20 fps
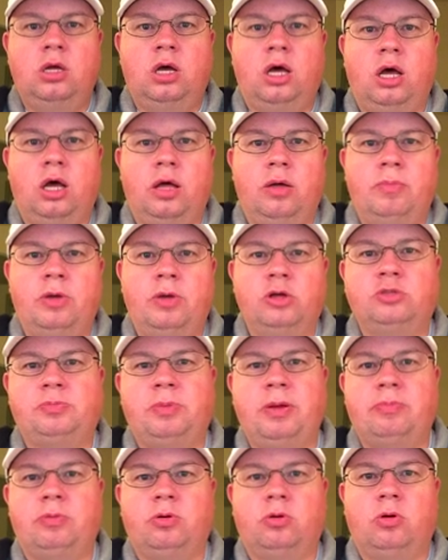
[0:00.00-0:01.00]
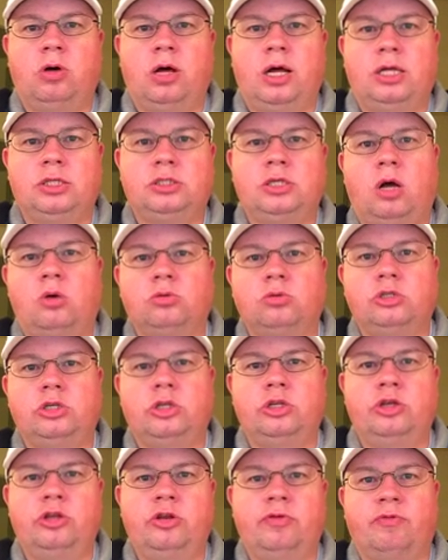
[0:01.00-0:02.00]
Most people talk
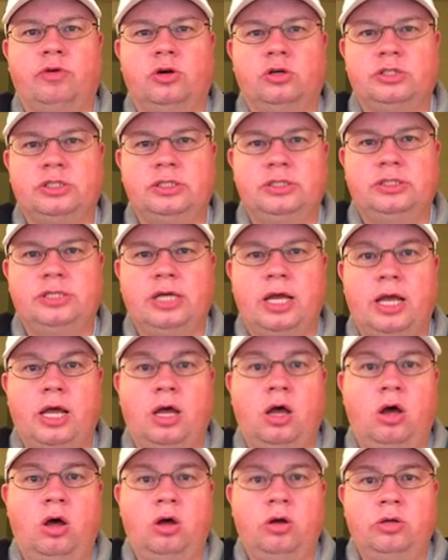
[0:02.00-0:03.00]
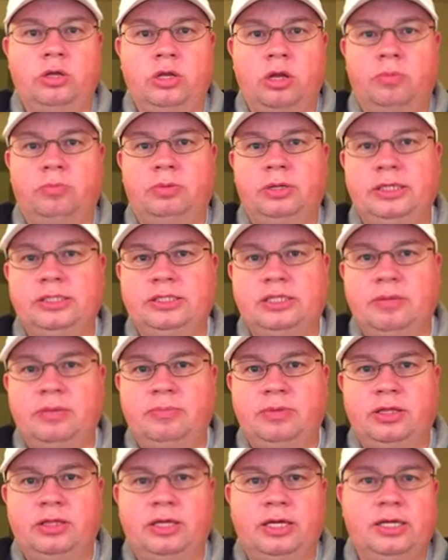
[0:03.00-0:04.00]
to the universe and say, oh, please give
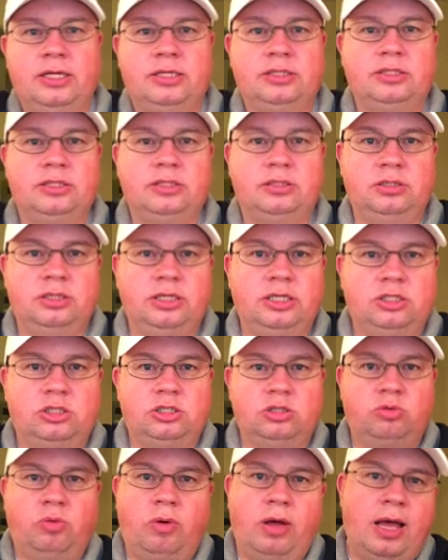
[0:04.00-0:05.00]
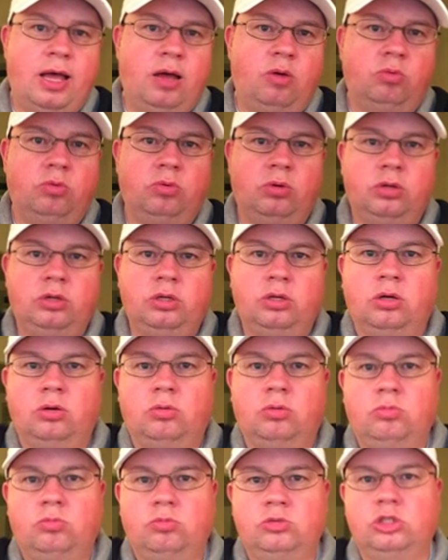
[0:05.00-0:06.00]
me this, and this is why
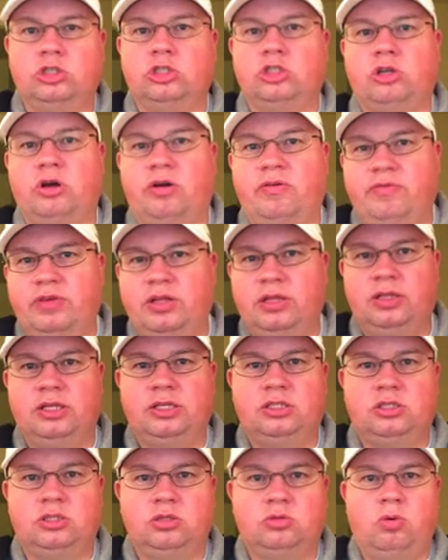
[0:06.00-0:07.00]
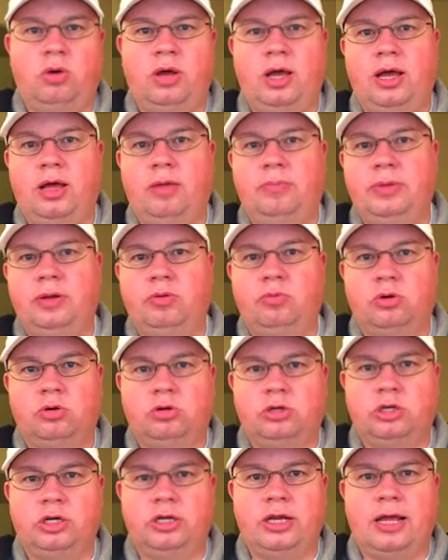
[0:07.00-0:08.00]
I deserve it, and this is why I'll be
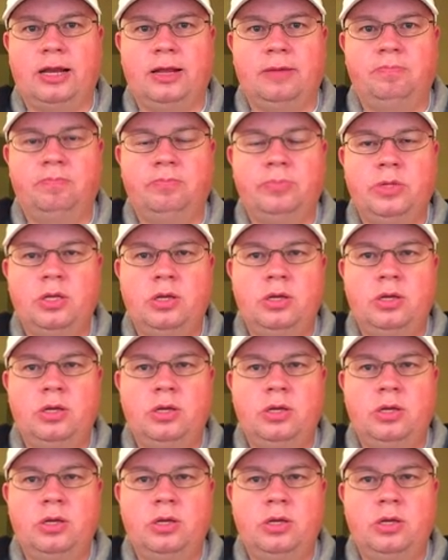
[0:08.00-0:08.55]
real good at it.